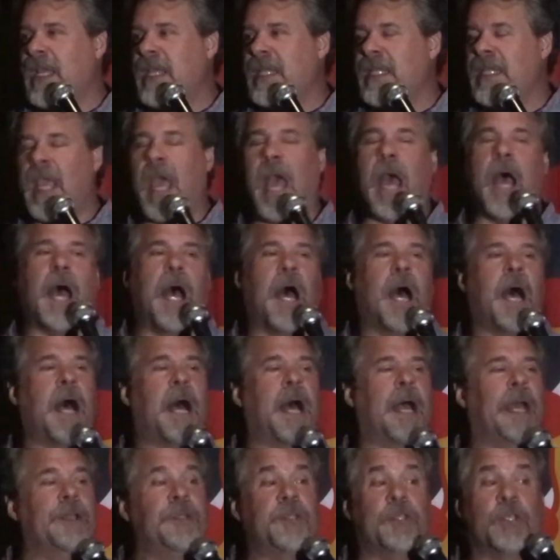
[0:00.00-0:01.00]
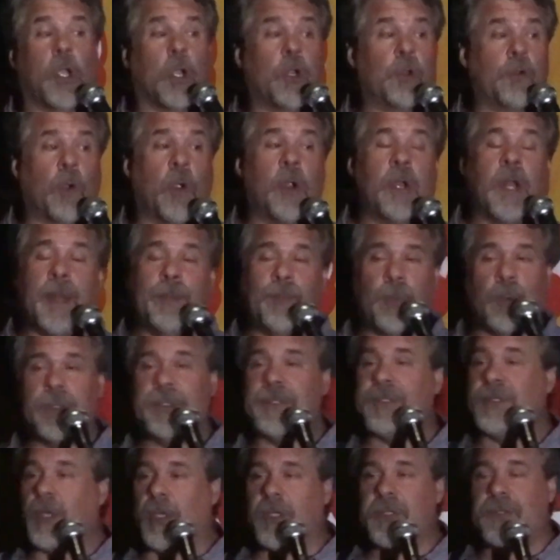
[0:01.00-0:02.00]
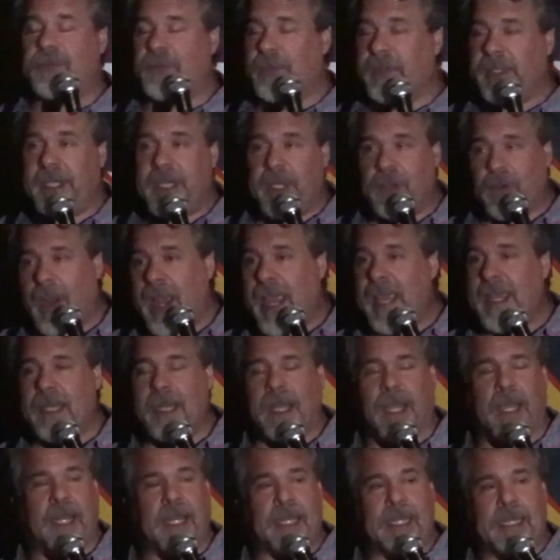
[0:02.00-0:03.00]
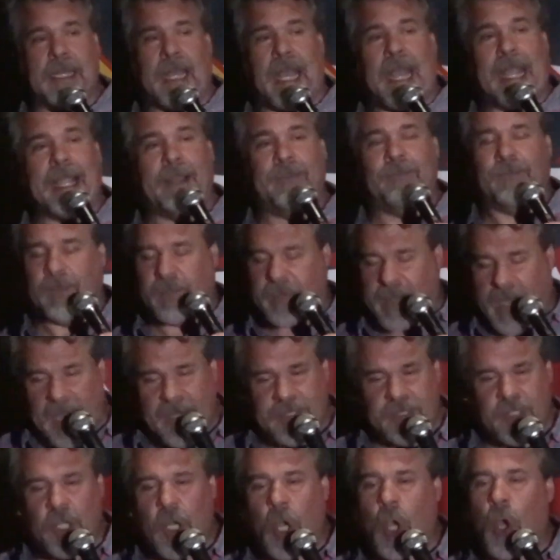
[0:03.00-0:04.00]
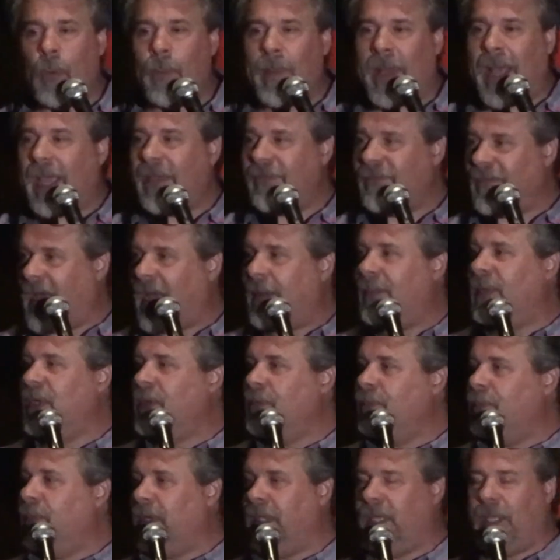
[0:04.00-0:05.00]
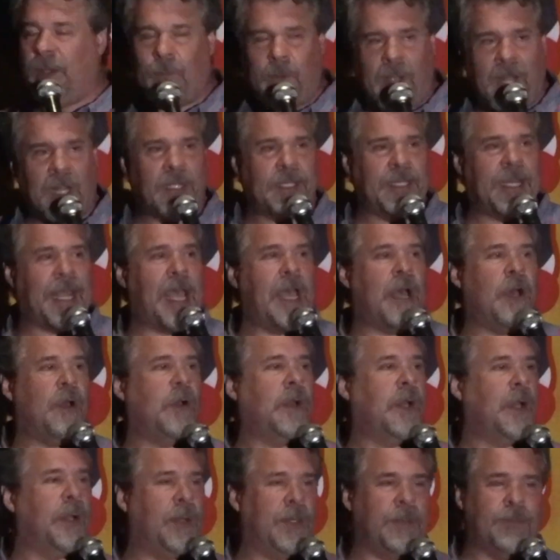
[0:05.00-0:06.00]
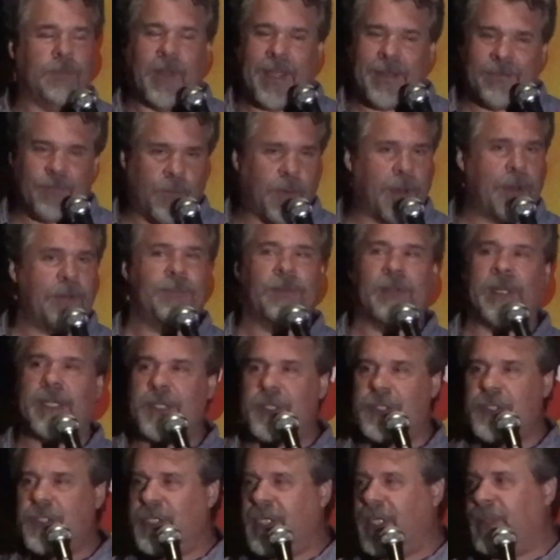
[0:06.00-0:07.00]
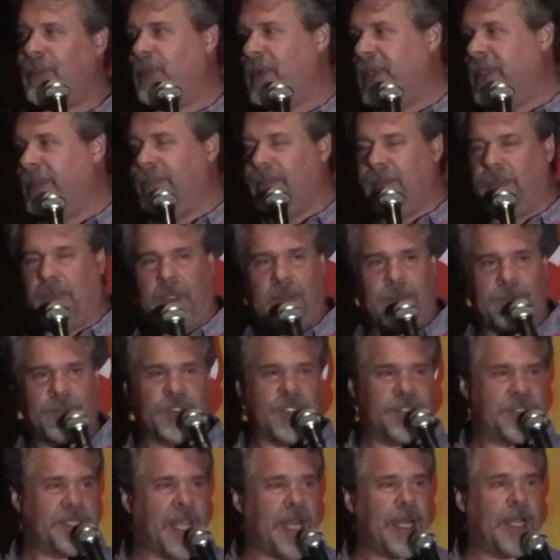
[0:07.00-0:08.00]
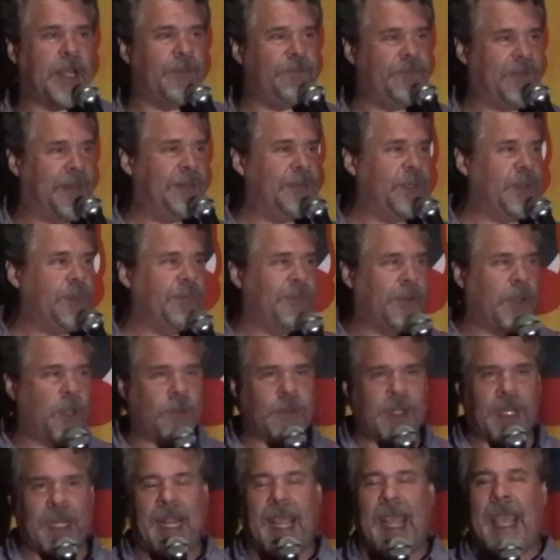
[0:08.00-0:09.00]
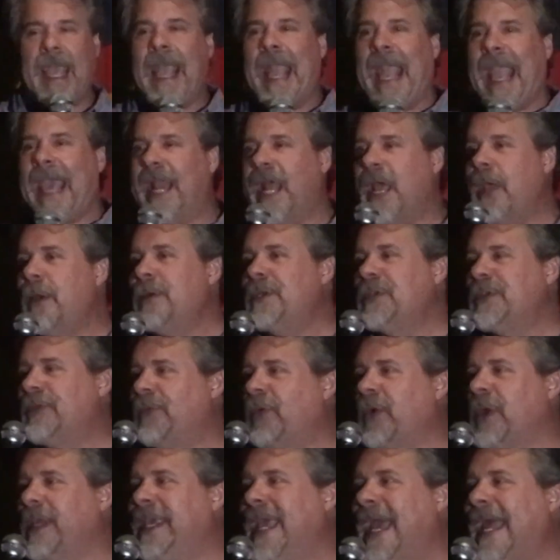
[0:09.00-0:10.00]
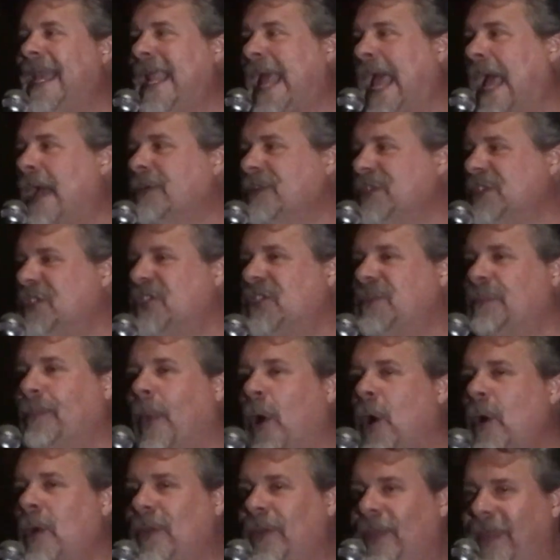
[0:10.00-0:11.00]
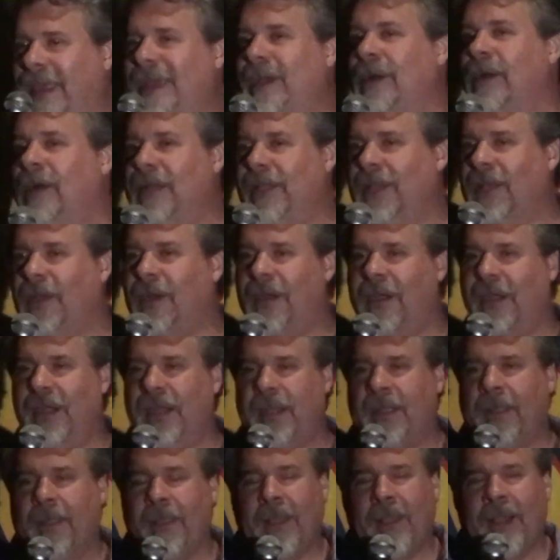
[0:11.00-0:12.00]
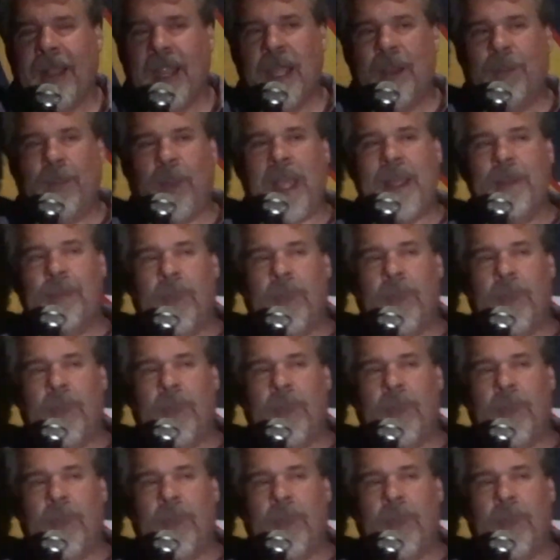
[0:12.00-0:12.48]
Yeah, growing up was really great. I've gotten to know my family really well now. We have a great relationship. We just had a family reunion, and I always forget how smart they all are. My